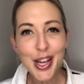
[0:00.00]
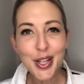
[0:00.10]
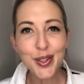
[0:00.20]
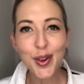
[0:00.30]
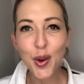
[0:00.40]

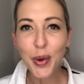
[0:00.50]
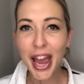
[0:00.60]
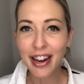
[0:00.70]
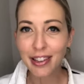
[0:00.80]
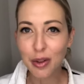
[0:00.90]
So we
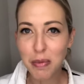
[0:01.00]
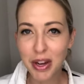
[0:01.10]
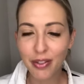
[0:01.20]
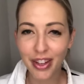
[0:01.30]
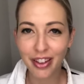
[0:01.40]
had a little bit
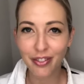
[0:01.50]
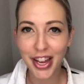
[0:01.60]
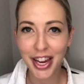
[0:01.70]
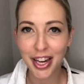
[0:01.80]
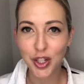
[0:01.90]
of a
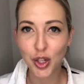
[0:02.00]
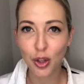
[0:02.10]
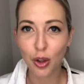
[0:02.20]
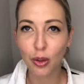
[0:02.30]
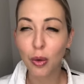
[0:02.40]
vacation
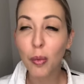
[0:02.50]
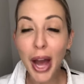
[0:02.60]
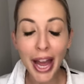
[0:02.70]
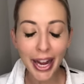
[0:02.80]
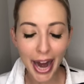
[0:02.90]
along the
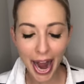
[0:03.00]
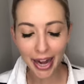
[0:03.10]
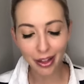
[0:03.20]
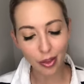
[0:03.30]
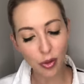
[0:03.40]
way. And
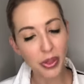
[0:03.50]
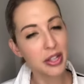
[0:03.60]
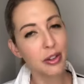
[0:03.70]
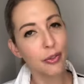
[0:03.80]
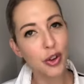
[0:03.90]
I thought
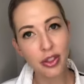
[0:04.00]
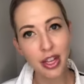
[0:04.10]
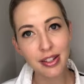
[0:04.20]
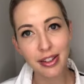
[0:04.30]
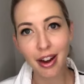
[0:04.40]
there's a few
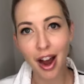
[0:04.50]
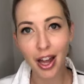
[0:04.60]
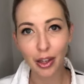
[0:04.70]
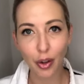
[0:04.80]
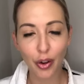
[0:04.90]
things that
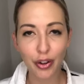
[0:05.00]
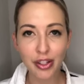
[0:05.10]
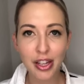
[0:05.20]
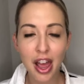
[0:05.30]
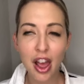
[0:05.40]
I
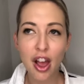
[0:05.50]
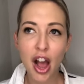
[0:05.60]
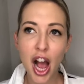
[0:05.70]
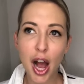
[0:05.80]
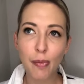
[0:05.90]
learnt
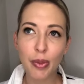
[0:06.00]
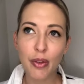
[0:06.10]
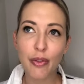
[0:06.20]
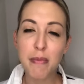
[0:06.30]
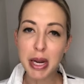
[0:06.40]

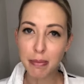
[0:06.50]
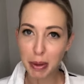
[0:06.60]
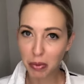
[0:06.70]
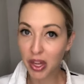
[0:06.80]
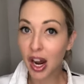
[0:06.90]
for many
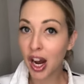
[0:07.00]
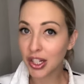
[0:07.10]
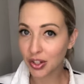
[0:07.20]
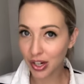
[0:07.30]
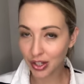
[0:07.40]
people that are
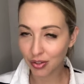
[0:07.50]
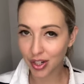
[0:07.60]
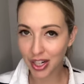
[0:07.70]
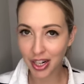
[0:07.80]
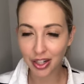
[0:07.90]
trying to
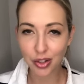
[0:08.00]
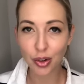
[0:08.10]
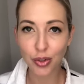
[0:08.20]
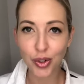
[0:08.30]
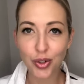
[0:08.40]
reconnect
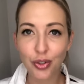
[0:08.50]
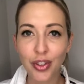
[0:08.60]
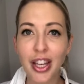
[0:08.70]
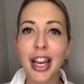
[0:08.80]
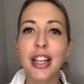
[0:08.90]
on short
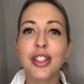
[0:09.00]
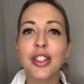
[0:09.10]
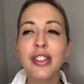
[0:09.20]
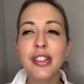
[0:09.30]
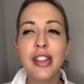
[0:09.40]

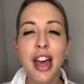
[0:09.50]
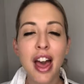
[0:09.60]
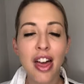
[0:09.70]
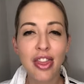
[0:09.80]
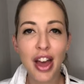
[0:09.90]
vacations
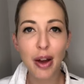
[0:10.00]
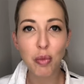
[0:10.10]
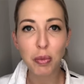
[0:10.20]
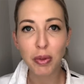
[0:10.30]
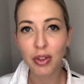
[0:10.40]
that
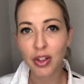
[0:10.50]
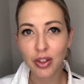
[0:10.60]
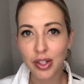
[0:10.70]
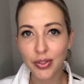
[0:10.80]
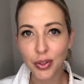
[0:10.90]
would be really
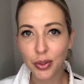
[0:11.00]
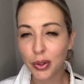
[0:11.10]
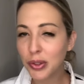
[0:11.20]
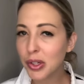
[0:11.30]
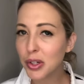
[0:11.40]
useful.
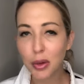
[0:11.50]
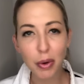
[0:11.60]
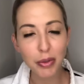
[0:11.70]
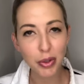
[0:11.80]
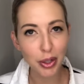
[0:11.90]
Also too, why
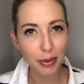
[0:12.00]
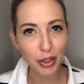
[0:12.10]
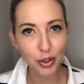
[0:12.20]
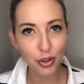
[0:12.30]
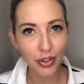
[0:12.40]
I'm talking
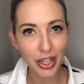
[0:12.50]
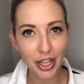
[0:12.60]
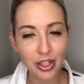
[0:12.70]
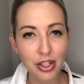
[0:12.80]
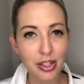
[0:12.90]
about short
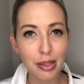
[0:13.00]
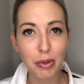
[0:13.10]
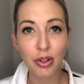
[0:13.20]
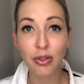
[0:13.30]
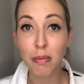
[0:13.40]
vacations is
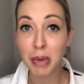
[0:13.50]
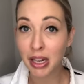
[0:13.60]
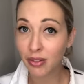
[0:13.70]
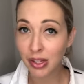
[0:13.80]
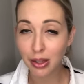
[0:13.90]
because for
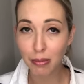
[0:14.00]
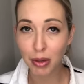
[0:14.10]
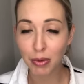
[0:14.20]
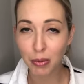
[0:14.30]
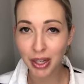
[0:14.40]
many of us at the
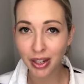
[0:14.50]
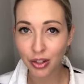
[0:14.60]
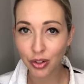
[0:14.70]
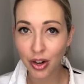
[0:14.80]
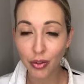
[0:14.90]
moment, we
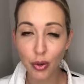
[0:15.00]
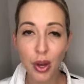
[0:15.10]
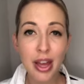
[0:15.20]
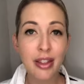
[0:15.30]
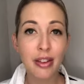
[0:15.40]
can't travel.
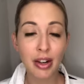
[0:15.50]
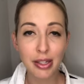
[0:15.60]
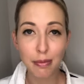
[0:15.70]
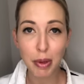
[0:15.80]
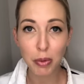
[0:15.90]
There are
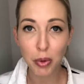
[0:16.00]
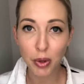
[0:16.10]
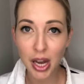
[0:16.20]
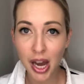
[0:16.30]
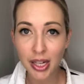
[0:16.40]
some people who
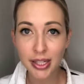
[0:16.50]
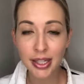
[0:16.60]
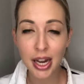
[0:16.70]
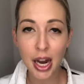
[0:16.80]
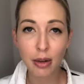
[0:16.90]

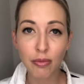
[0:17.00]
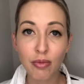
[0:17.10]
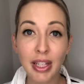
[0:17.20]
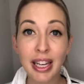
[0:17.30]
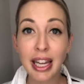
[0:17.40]
can't
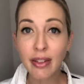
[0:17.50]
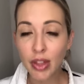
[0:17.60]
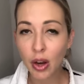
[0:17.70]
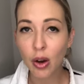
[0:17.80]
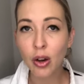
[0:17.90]
really leave
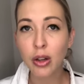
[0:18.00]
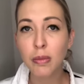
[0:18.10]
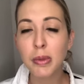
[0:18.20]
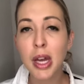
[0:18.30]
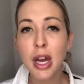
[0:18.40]
their
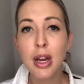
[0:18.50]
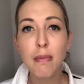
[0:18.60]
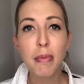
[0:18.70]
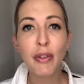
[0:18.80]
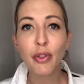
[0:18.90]
homes,
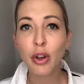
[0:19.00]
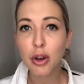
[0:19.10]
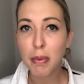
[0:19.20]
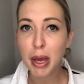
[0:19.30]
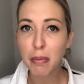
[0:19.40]
but for a lot
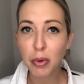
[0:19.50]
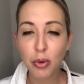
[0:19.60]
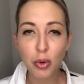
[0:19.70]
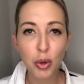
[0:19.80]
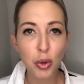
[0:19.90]
of
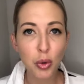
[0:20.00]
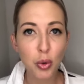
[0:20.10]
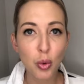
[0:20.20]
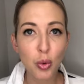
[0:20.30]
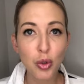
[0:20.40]
people
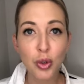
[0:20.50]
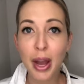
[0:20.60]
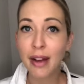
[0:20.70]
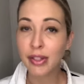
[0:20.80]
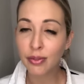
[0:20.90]
who do
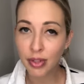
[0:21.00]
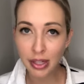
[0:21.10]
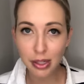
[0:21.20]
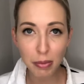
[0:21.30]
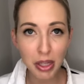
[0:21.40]
have some
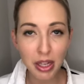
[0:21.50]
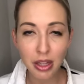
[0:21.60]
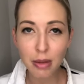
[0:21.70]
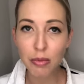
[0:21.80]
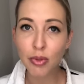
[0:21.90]
flexibility in
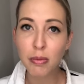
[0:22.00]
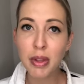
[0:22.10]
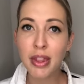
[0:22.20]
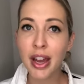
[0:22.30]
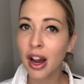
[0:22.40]
their
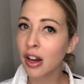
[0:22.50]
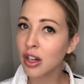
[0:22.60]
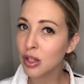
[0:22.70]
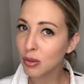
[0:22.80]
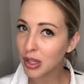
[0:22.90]
movement, they are kind
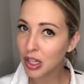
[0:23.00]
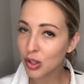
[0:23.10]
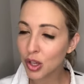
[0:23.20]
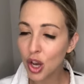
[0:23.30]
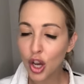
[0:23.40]
of doing
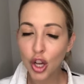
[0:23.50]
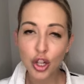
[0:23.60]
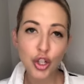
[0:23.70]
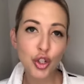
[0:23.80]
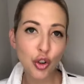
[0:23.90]
these
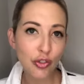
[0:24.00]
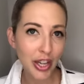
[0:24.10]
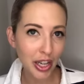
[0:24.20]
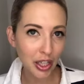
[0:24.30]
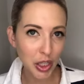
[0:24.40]
short
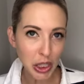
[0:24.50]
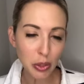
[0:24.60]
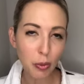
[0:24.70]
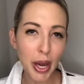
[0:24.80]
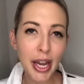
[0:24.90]
vacations
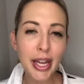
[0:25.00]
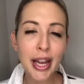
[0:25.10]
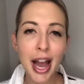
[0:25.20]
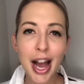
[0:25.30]
away.